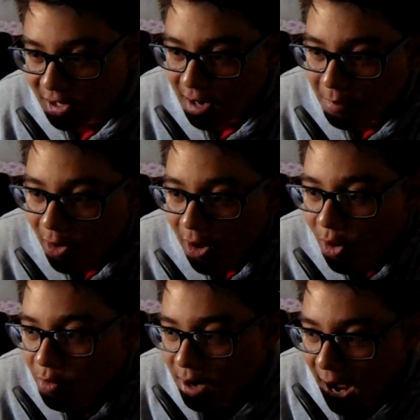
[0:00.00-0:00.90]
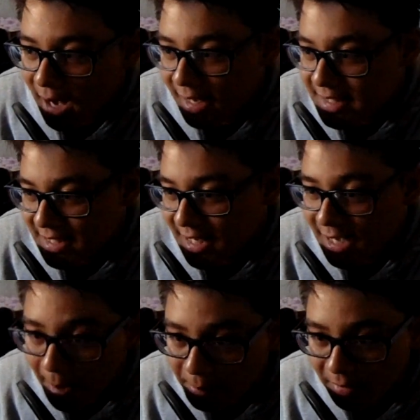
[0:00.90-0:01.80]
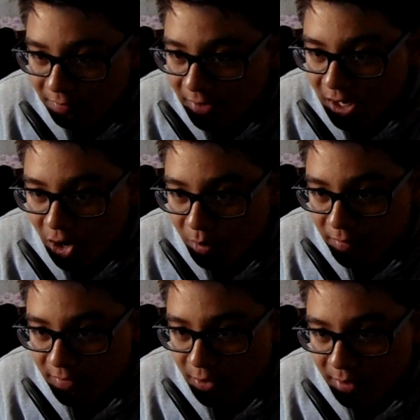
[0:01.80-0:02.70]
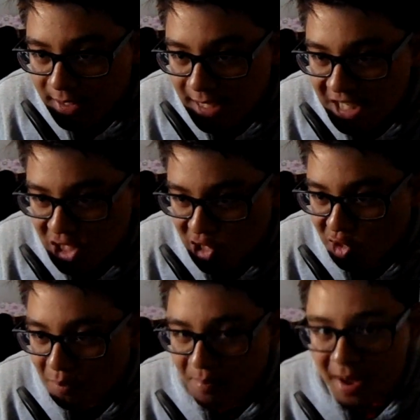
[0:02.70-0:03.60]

good boy old Collins didn't upload a video, even though he did, so you